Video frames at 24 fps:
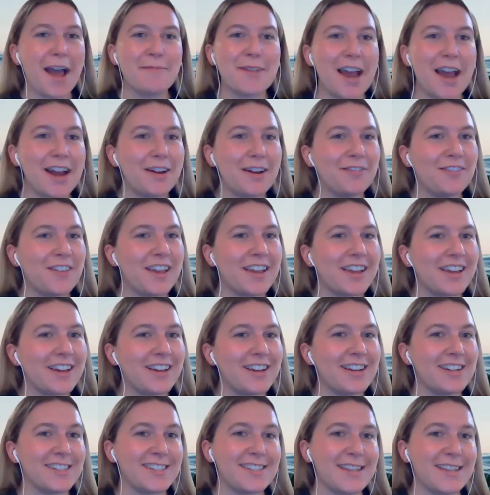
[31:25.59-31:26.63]
kind of like
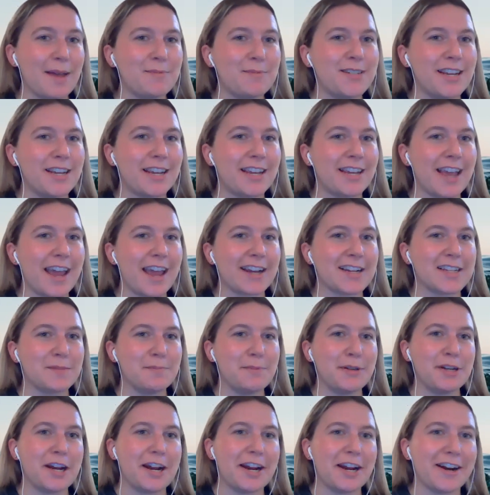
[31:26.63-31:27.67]
a septic
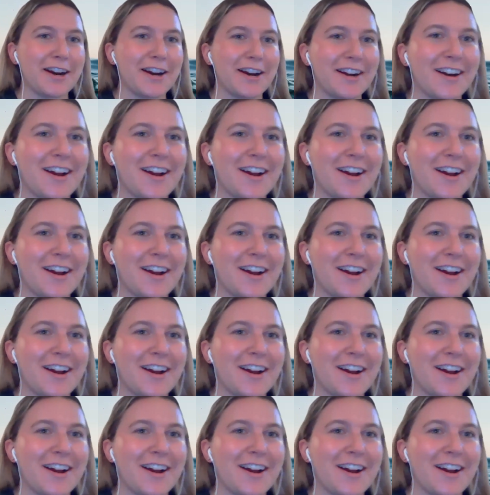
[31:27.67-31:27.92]
expediter.